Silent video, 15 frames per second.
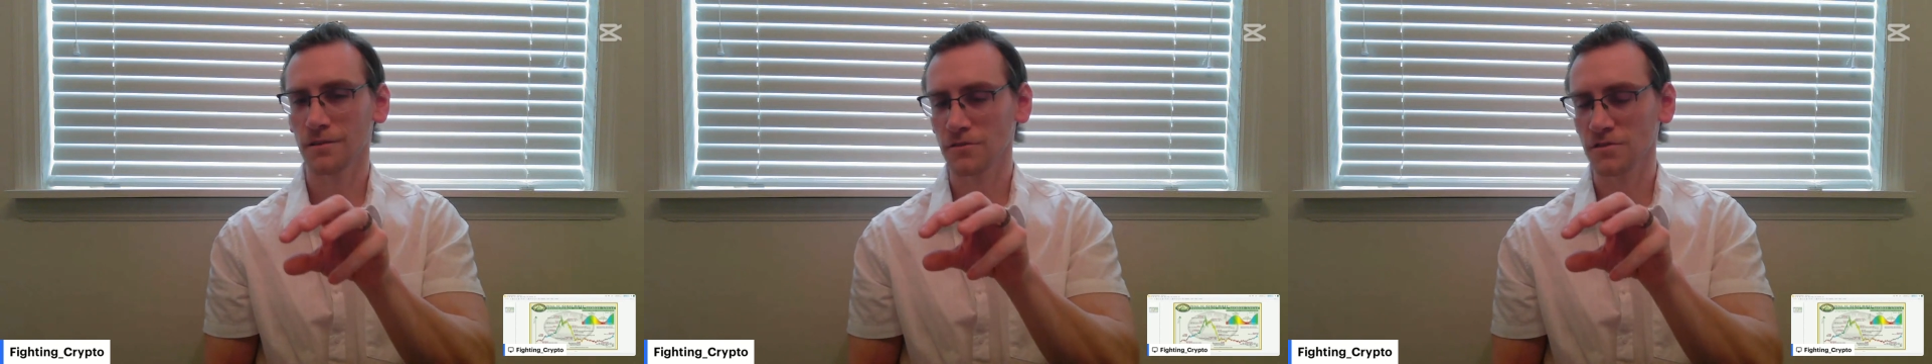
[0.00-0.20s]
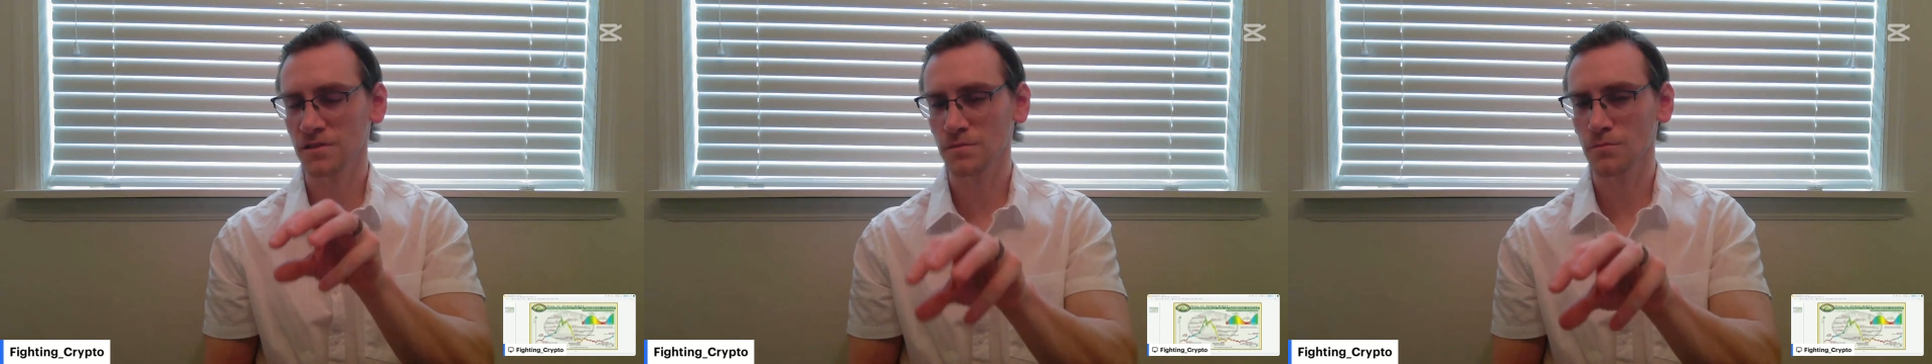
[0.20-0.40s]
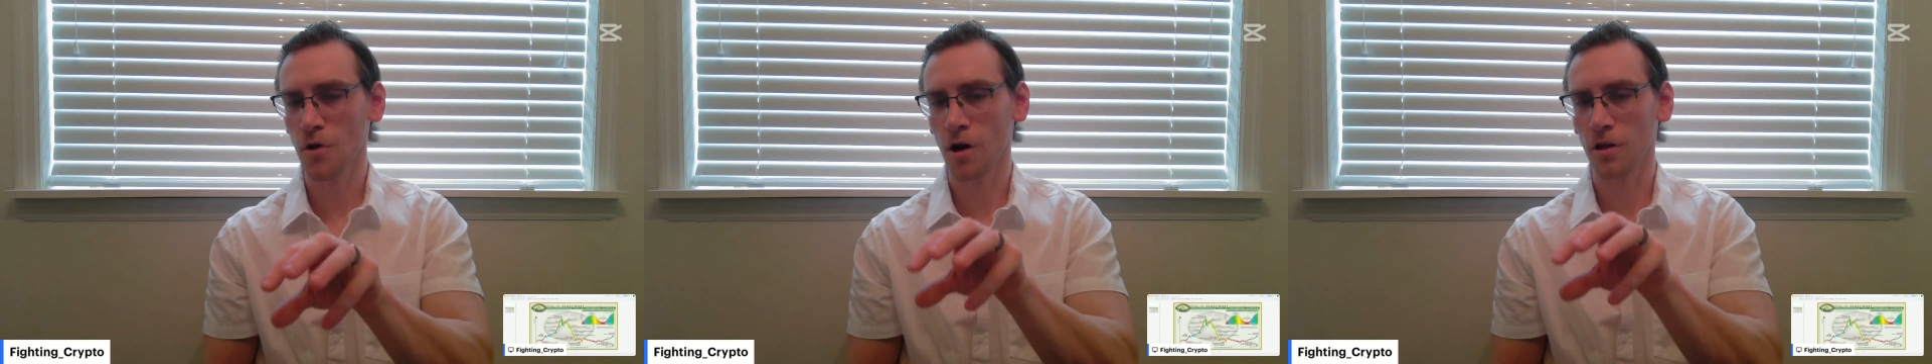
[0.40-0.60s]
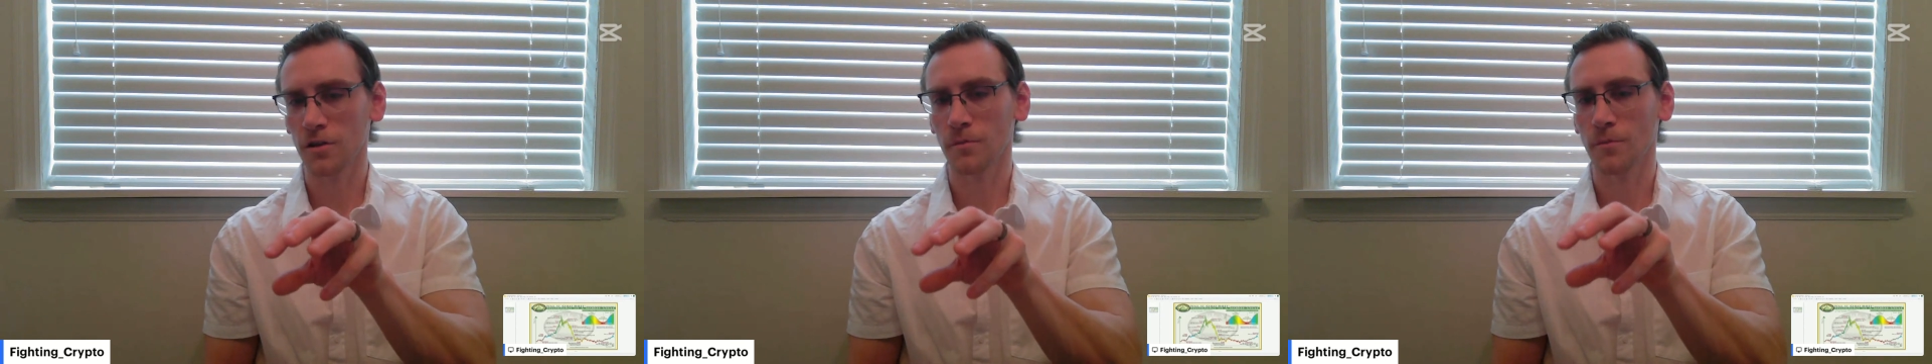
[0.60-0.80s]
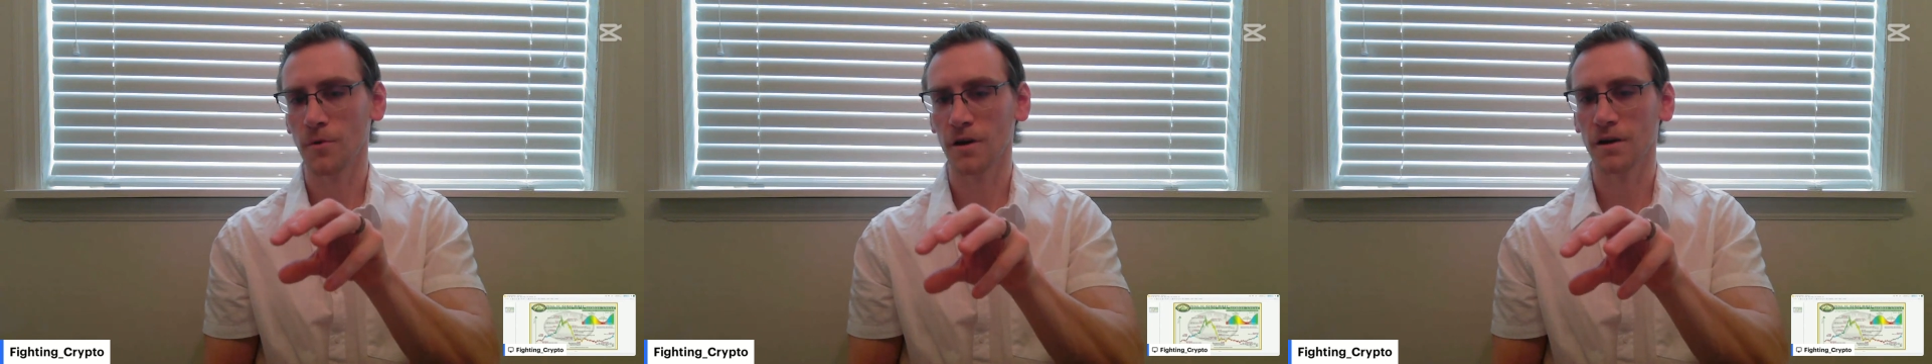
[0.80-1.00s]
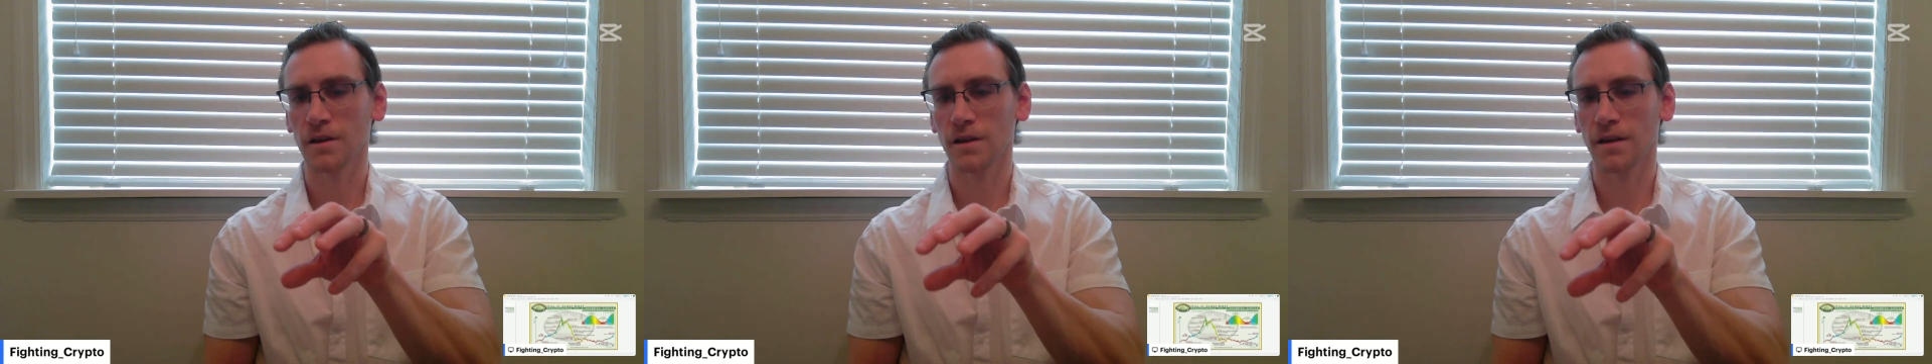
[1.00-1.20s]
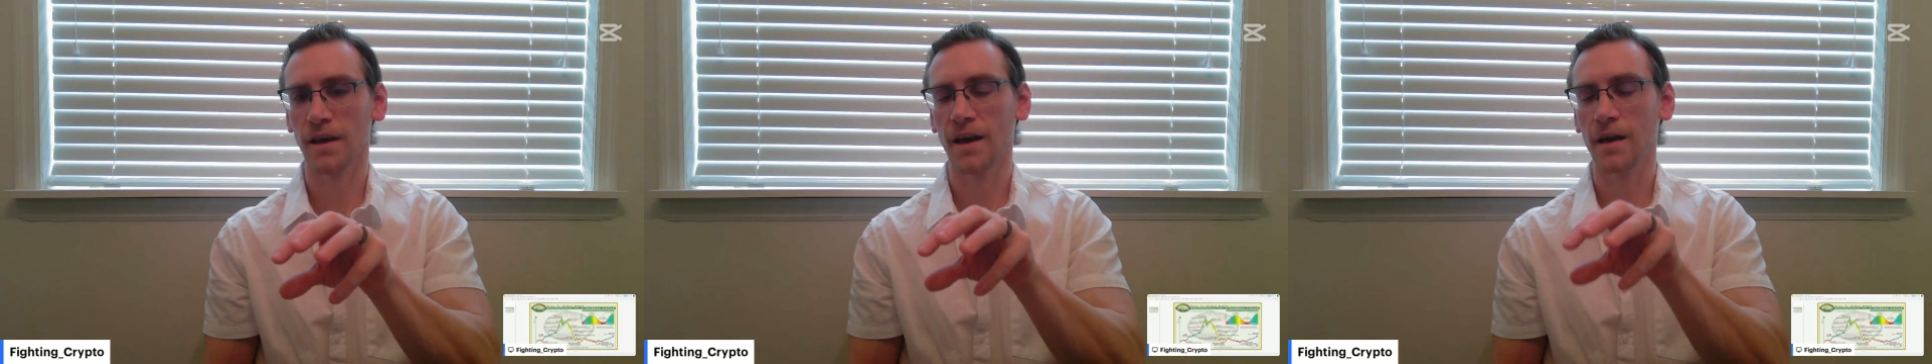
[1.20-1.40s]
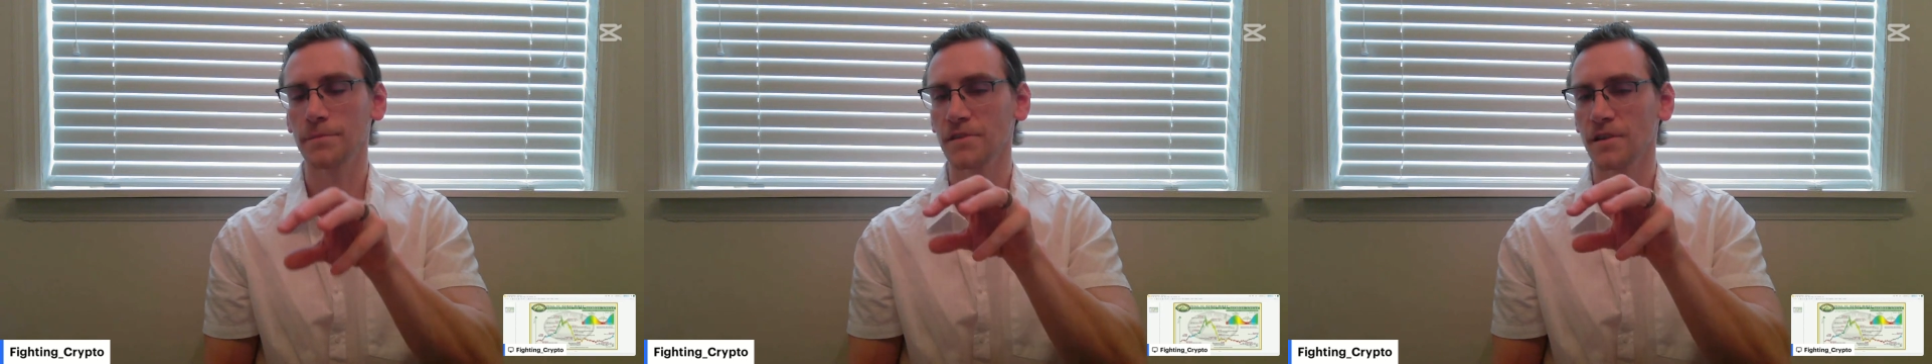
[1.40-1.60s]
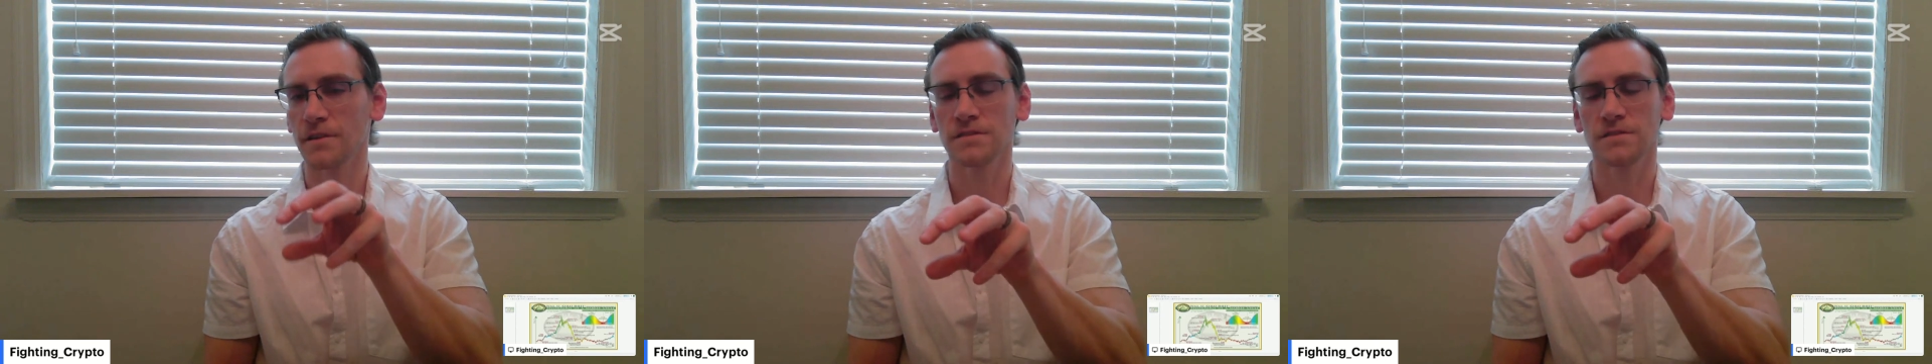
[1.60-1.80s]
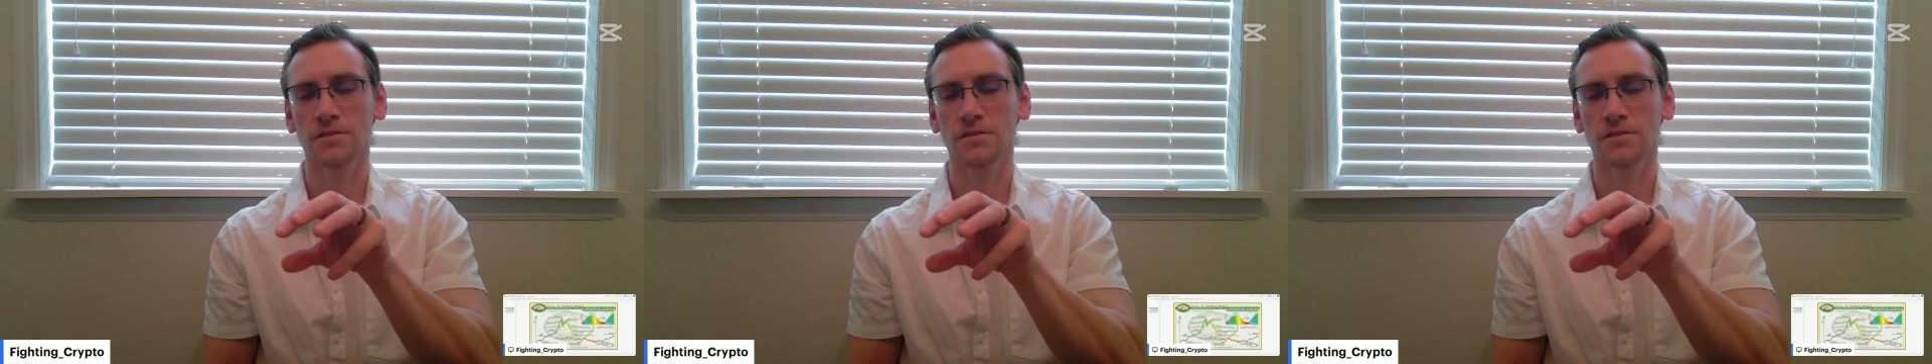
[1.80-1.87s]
smaller market caps